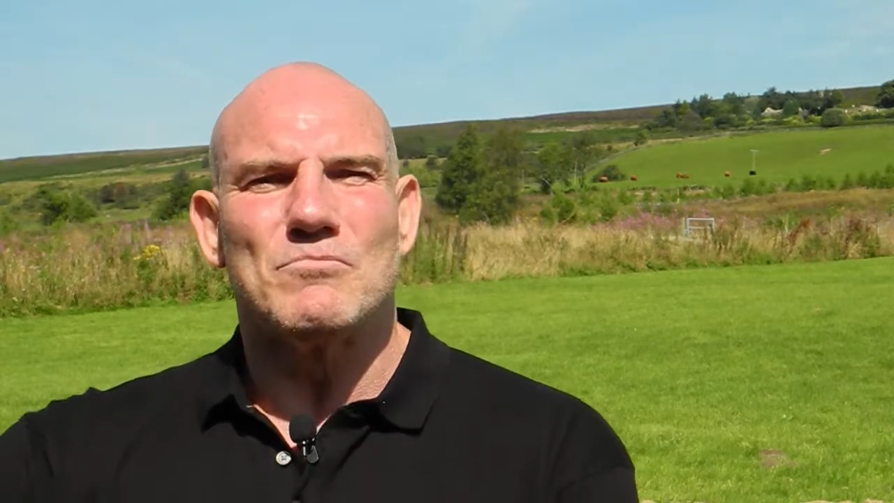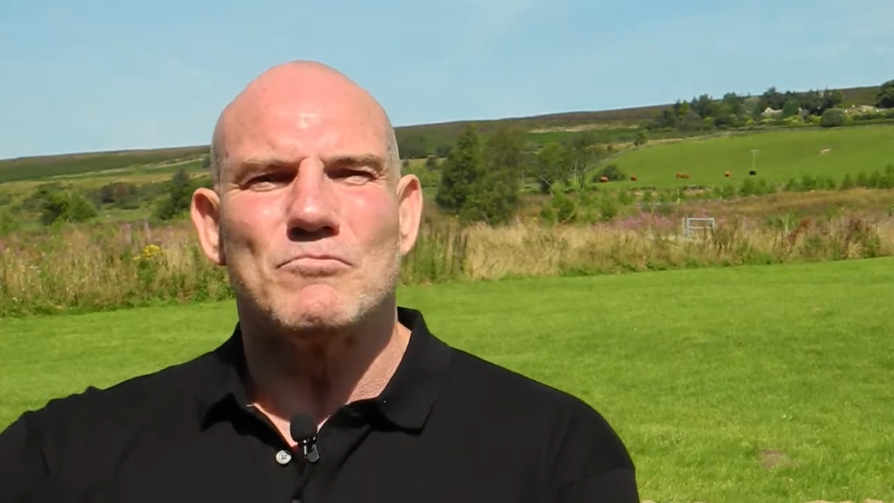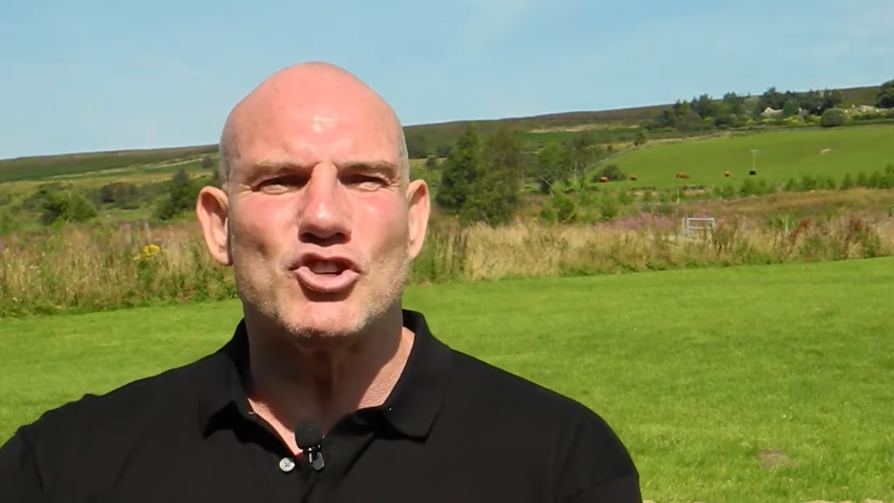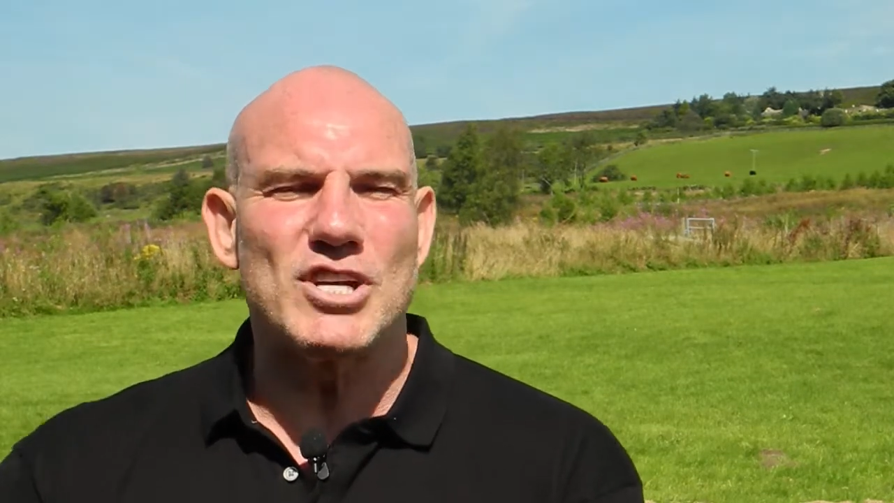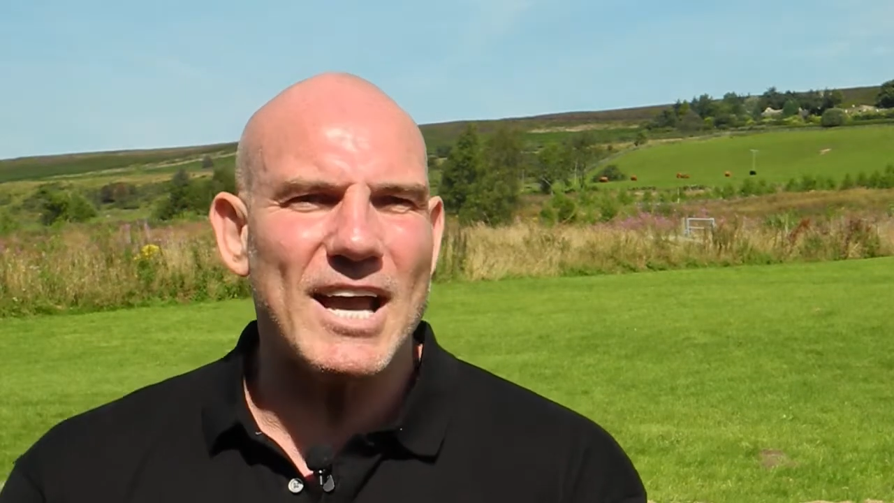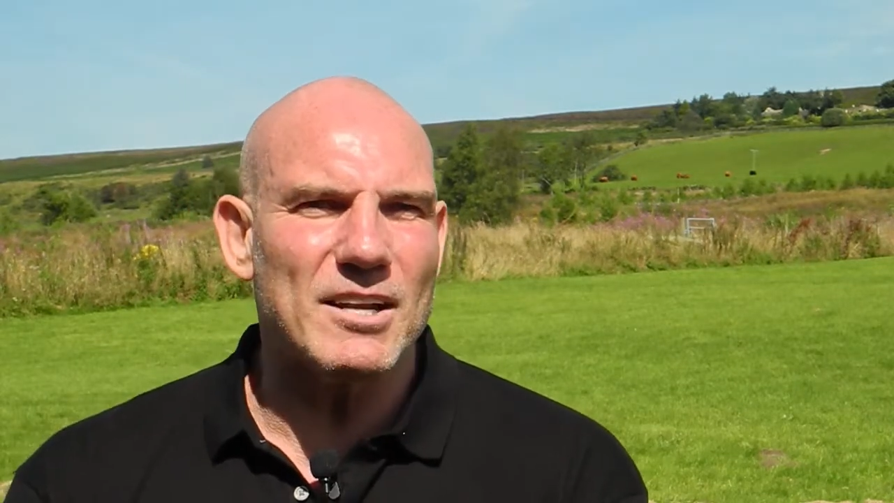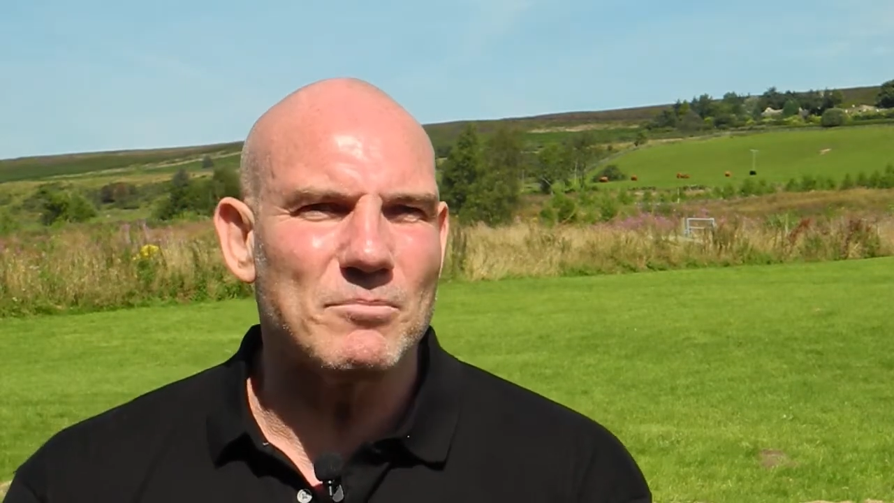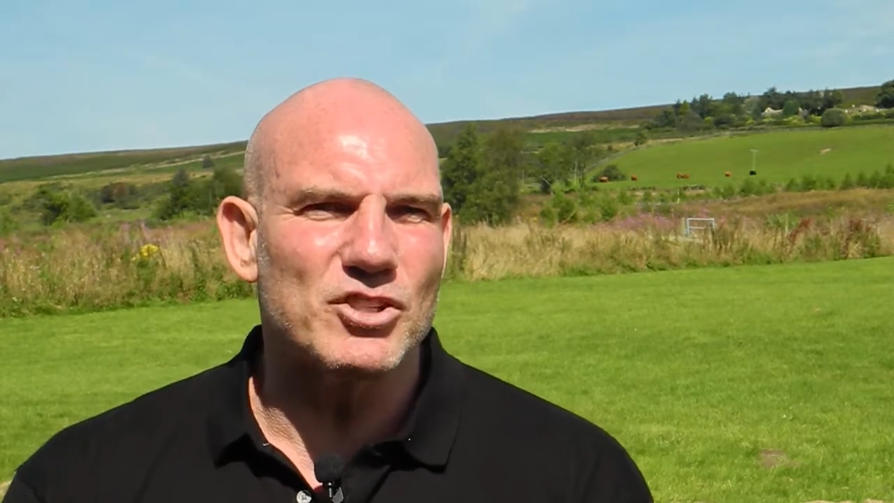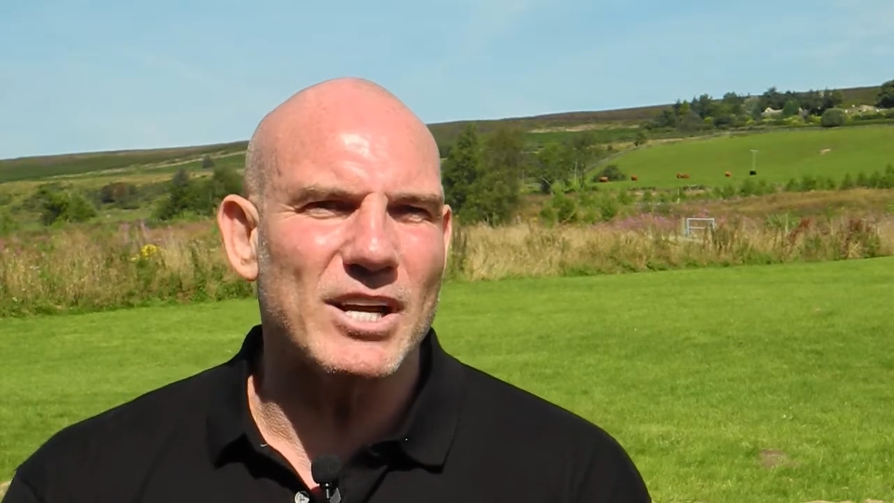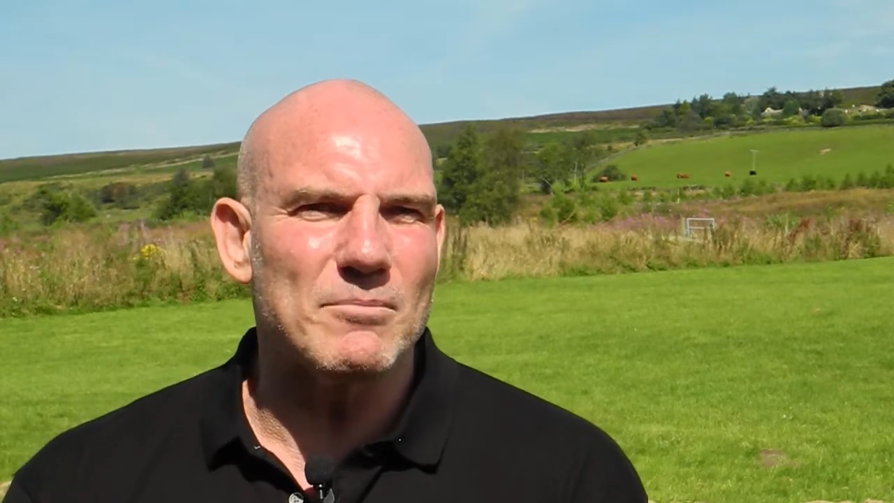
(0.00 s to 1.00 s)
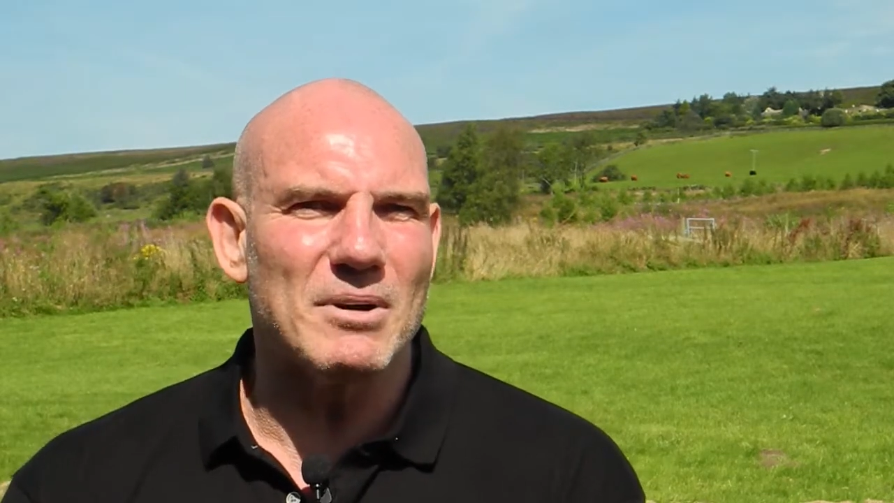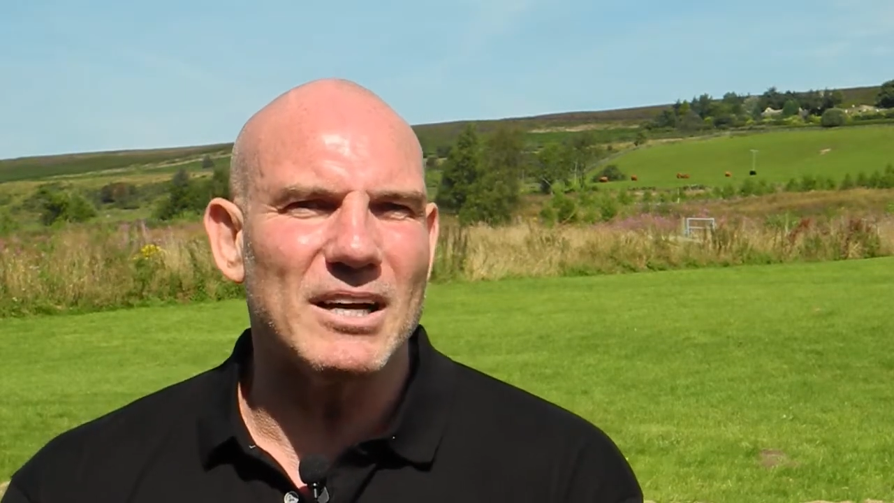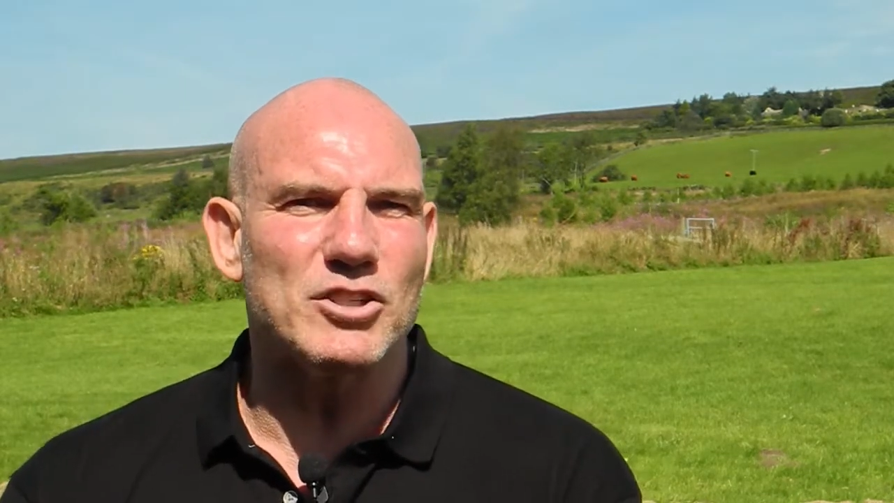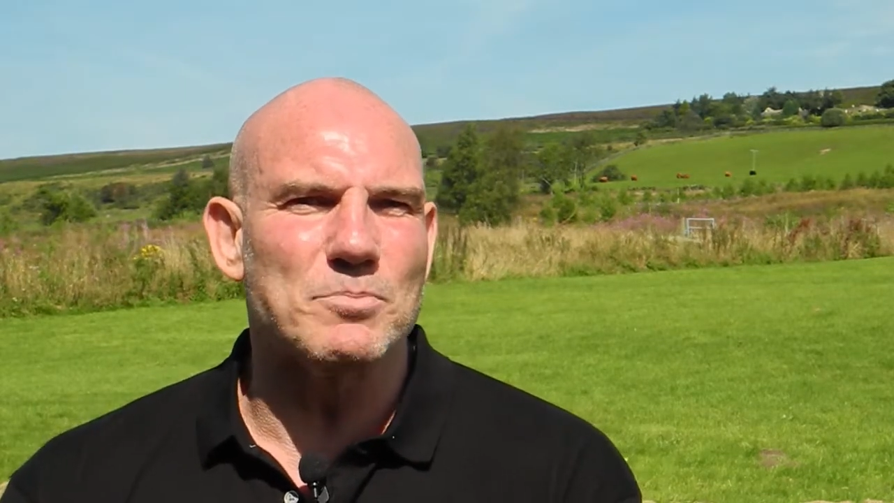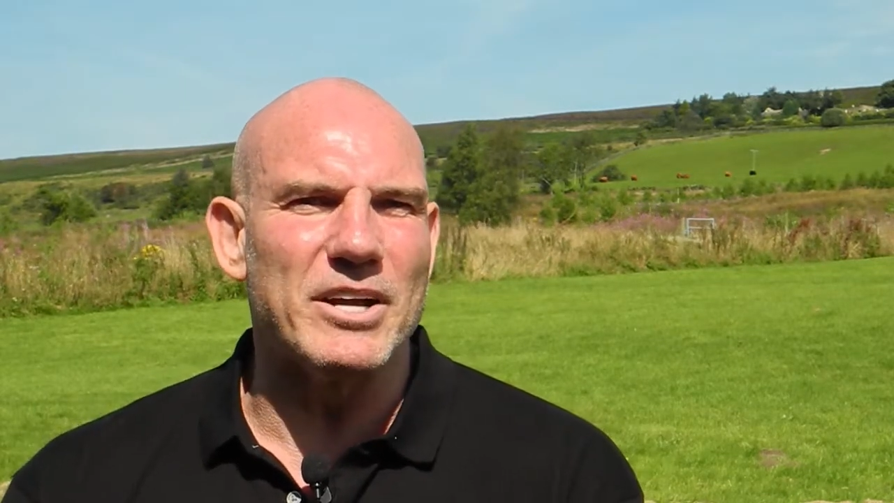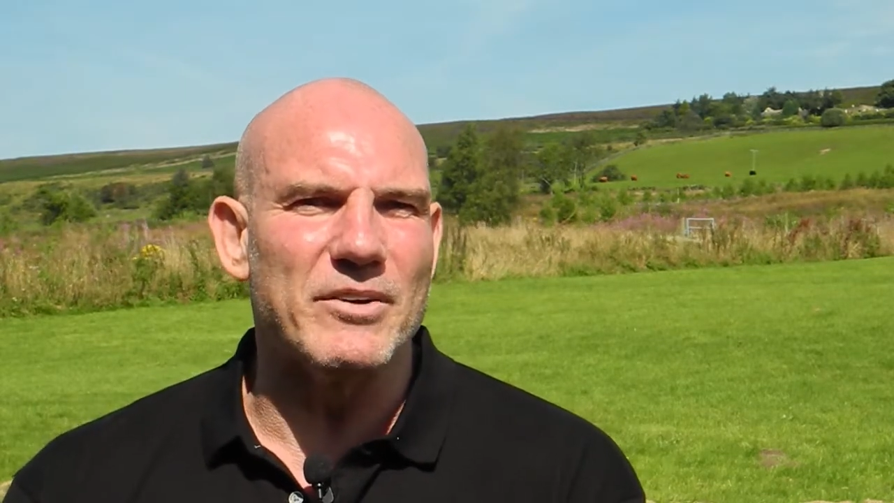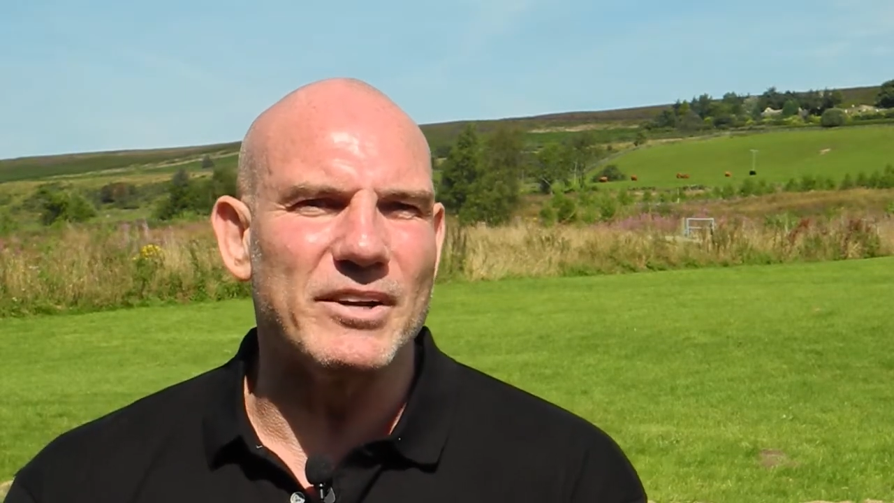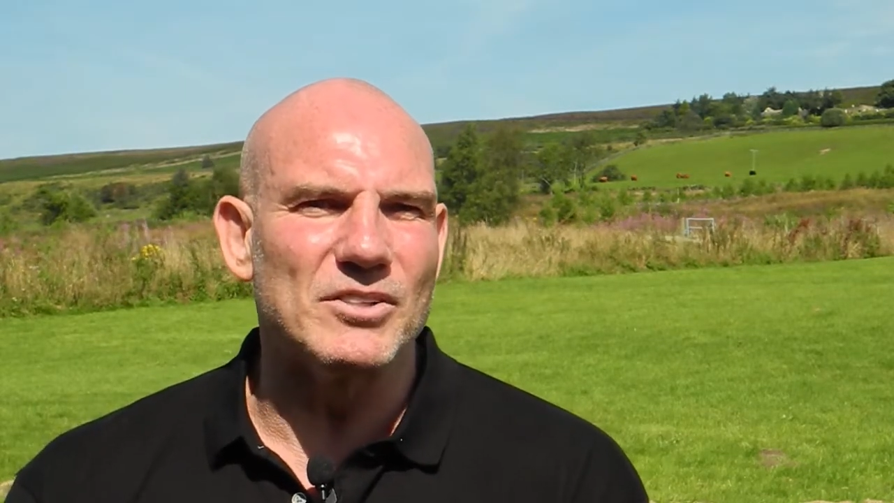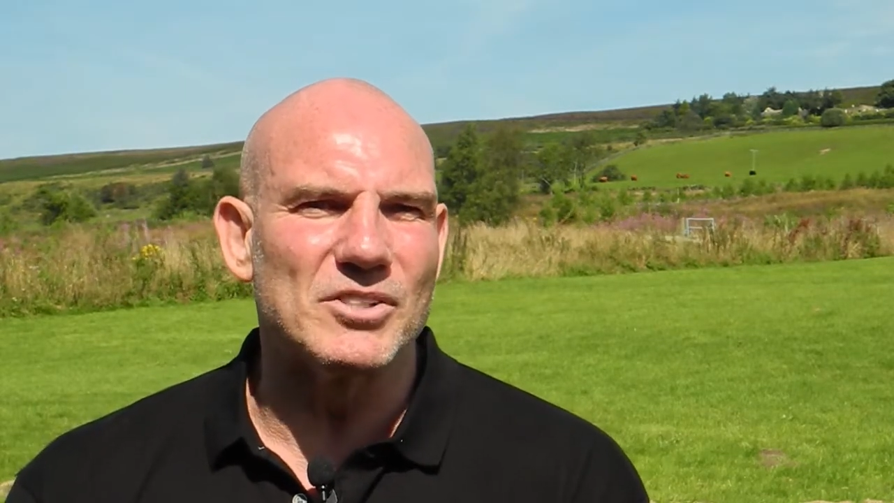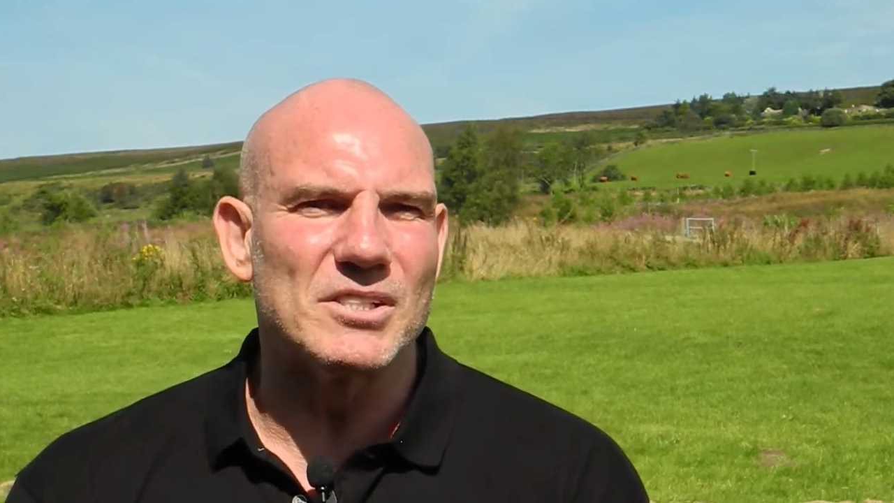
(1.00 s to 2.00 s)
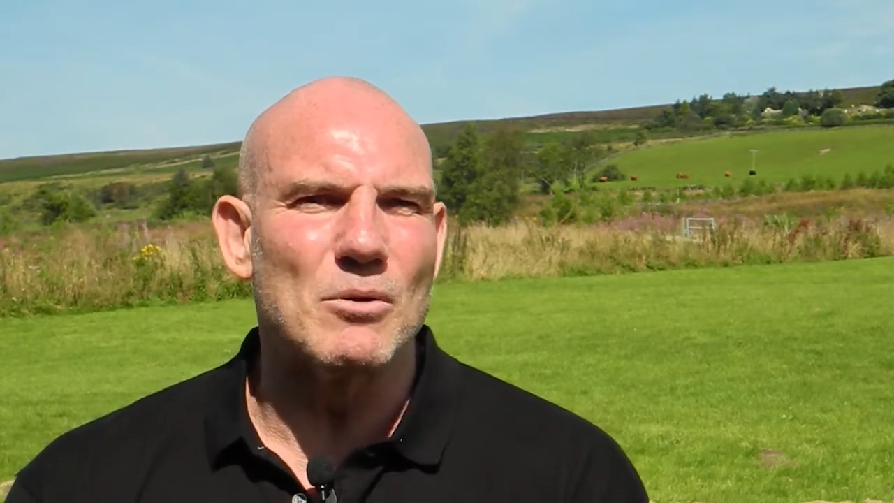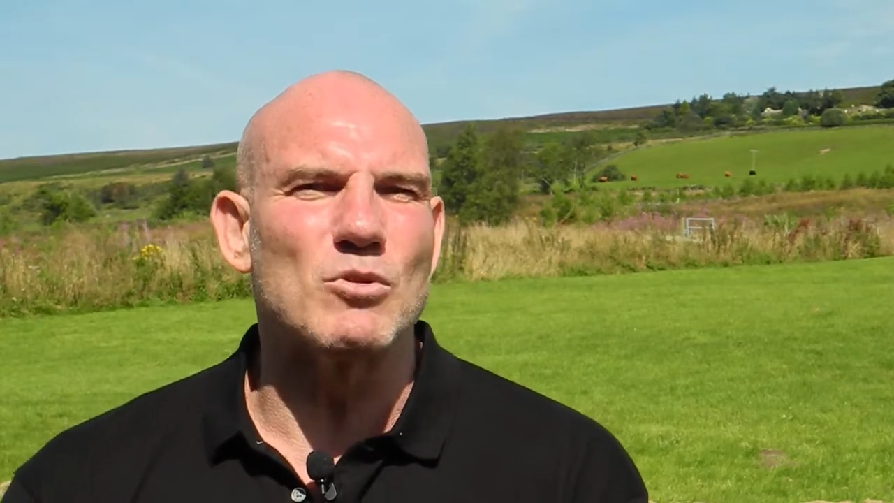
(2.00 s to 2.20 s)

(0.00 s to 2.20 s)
Shared my experience.